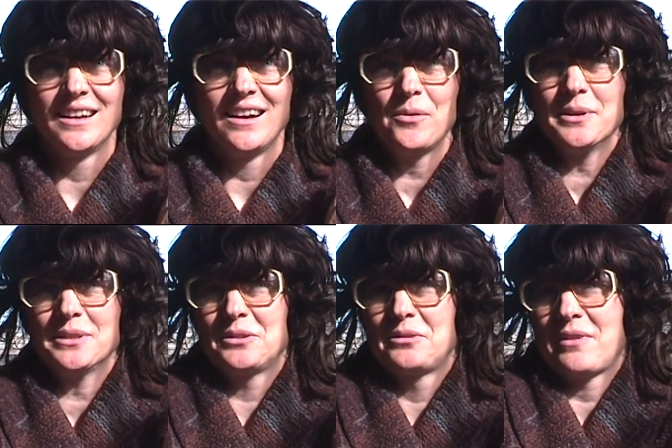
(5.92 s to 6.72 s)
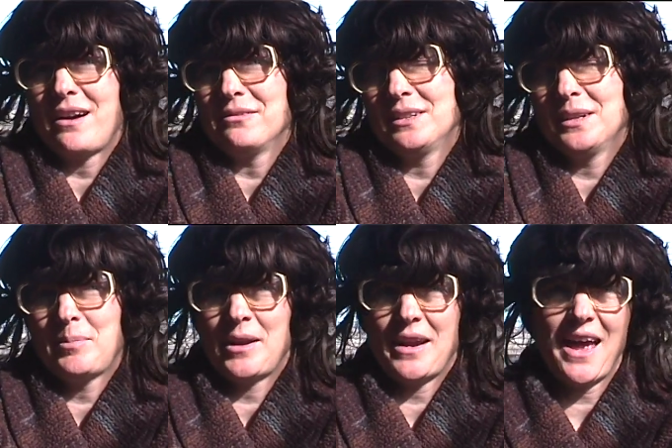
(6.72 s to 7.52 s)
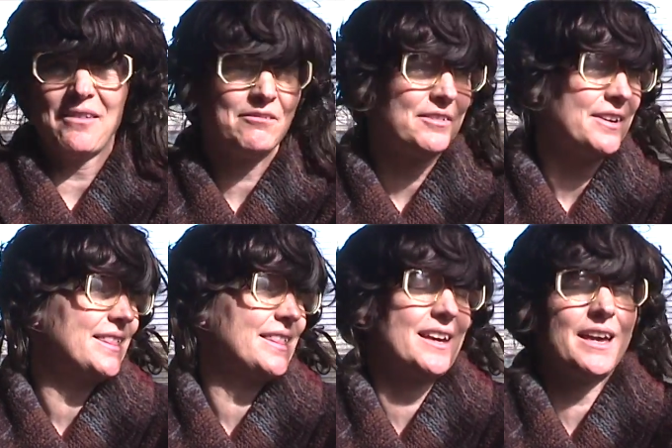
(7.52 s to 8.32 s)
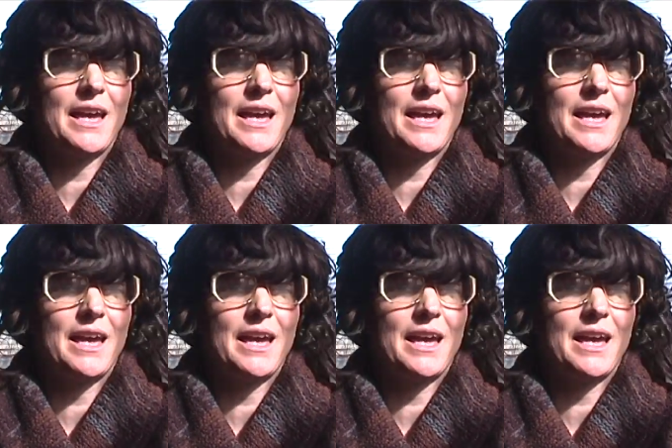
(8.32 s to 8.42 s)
Always grousing about everything,